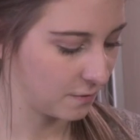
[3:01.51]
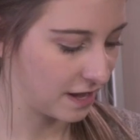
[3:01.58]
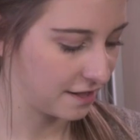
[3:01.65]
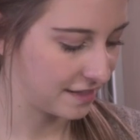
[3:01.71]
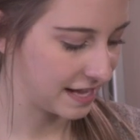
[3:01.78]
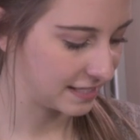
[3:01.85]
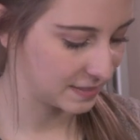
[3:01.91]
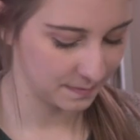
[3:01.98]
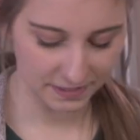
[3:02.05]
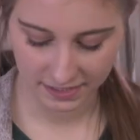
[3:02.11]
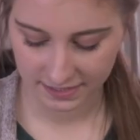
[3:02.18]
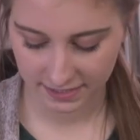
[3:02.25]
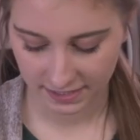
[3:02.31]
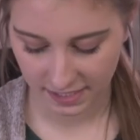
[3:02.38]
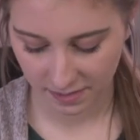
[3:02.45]
While that's
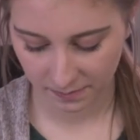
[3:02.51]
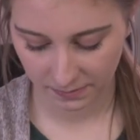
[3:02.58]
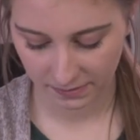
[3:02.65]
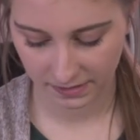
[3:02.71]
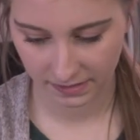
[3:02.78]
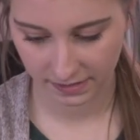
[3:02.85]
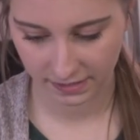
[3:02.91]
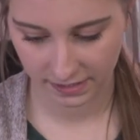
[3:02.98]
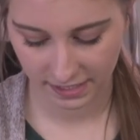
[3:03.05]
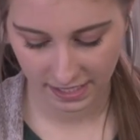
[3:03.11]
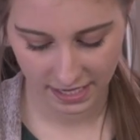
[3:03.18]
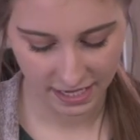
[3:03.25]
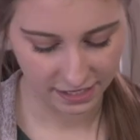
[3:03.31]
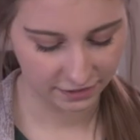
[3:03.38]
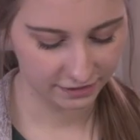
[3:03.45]
mixing up,
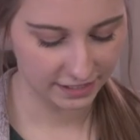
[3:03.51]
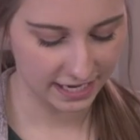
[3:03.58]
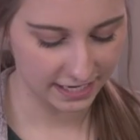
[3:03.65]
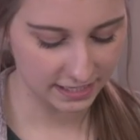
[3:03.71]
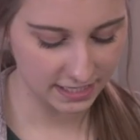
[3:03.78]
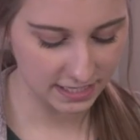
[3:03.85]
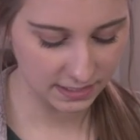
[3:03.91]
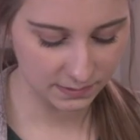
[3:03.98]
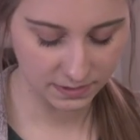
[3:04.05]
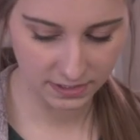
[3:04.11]
I'll crack these